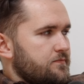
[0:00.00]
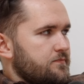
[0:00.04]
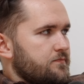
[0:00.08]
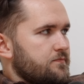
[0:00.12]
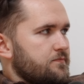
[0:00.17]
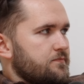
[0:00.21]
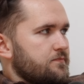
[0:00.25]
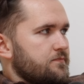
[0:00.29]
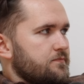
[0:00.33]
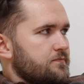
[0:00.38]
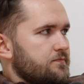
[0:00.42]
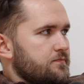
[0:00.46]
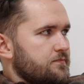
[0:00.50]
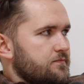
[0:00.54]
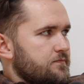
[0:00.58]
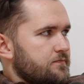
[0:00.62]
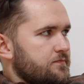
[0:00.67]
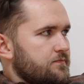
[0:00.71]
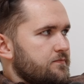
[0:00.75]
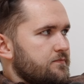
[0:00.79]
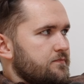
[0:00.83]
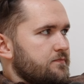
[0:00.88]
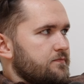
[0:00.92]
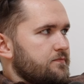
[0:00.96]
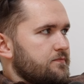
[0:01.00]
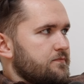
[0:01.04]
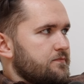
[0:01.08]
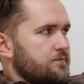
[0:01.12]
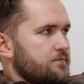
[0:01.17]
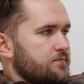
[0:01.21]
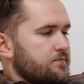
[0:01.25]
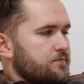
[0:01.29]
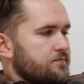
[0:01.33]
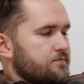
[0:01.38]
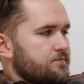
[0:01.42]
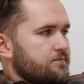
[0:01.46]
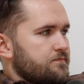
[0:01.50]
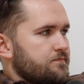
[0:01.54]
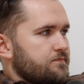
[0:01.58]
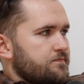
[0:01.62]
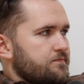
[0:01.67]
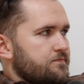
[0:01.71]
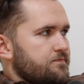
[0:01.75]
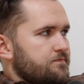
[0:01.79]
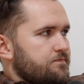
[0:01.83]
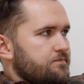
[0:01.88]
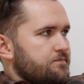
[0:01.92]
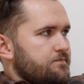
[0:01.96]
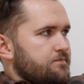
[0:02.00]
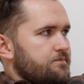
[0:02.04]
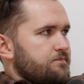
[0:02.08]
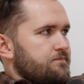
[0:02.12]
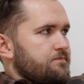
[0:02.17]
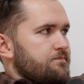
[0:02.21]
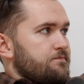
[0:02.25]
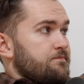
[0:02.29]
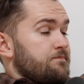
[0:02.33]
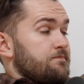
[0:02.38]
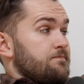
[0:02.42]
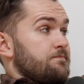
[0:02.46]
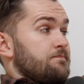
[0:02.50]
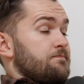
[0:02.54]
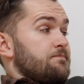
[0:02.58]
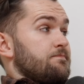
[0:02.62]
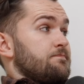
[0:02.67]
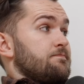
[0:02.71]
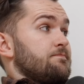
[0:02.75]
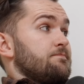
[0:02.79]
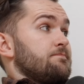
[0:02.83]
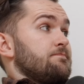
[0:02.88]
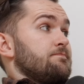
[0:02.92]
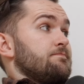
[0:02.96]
This person isn't speaking.